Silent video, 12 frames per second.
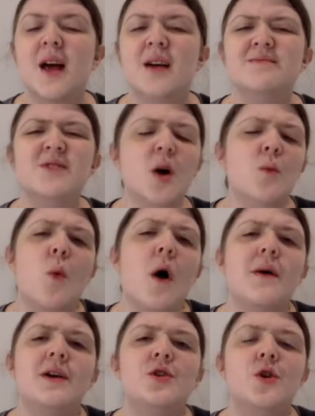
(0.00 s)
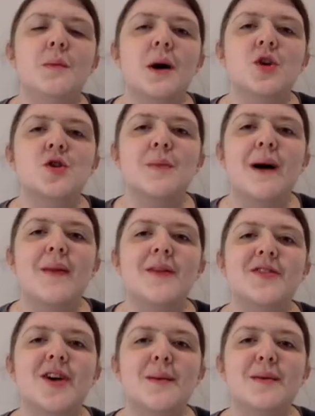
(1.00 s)
Don't worry too much about the
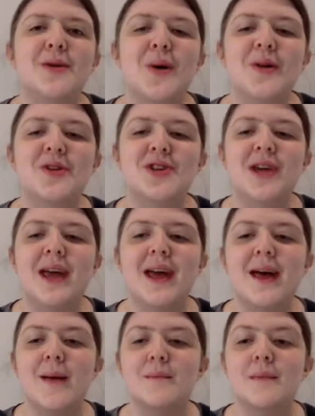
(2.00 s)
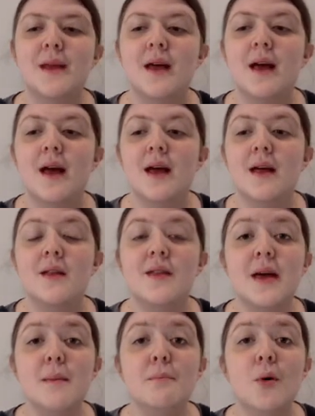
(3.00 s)
terminology here. The
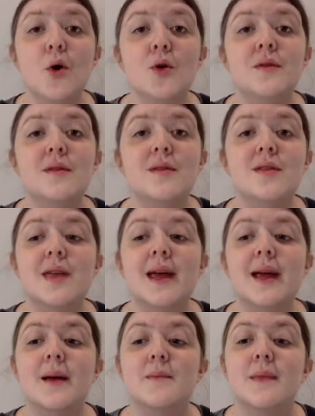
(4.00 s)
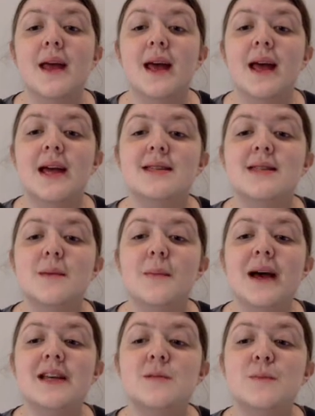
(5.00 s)
important thing is that by
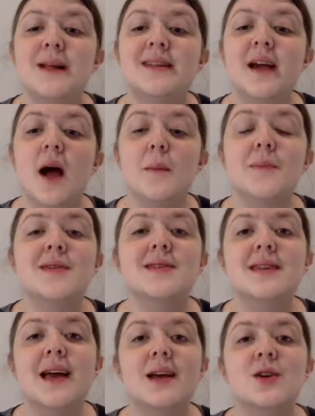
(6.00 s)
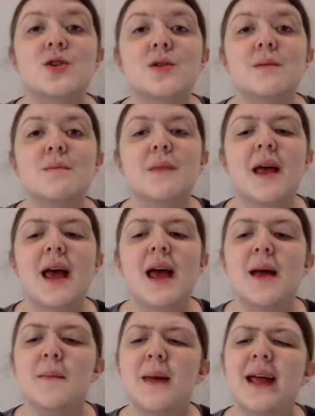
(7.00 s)
splitting up the section,
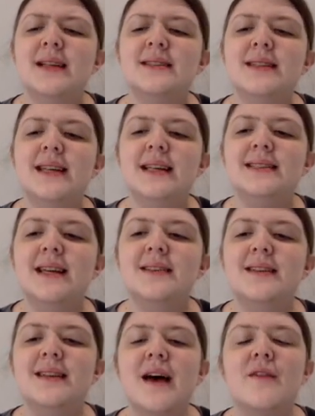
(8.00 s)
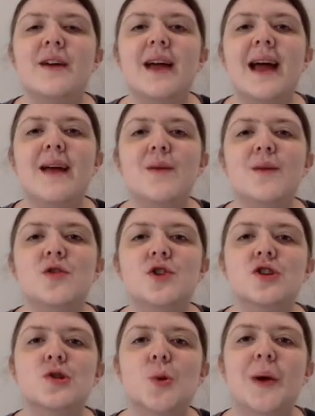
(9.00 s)
it makes it easier to navigate than
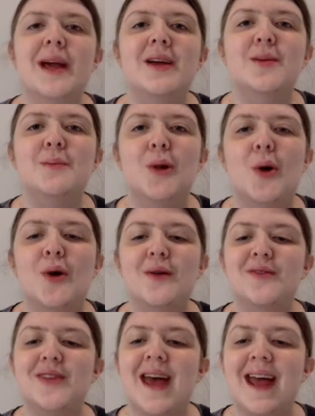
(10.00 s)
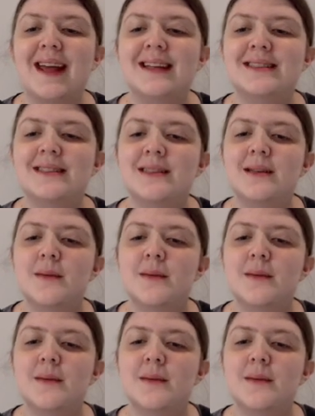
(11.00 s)
just looking at a block of text.